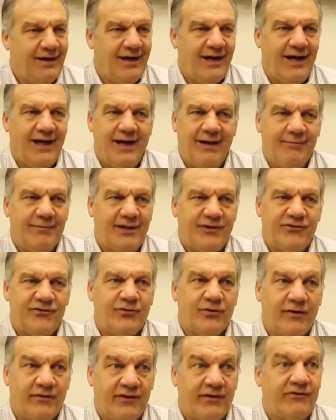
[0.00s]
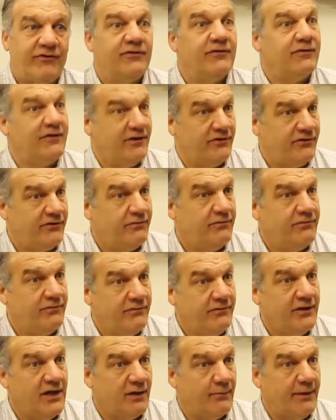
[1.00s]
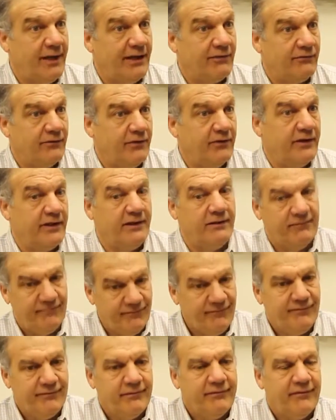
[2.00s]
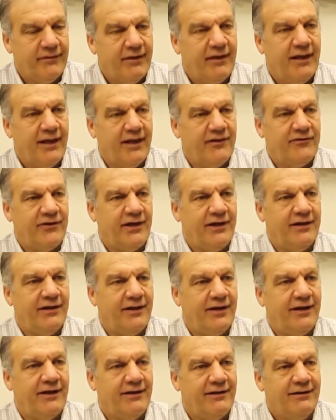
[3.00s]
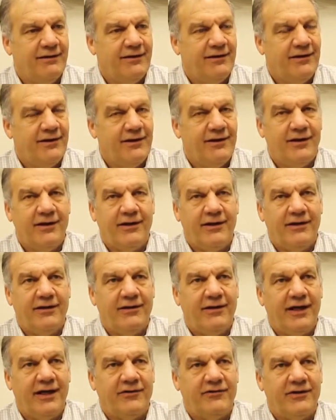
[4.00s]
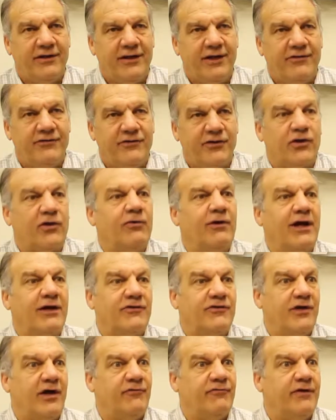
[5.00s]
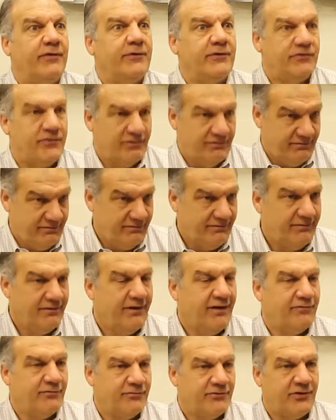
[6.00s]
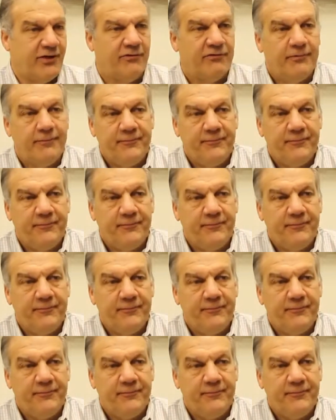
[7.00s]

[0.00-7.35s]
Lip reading: I'm not sure this young man really has has the correct self-image of himself.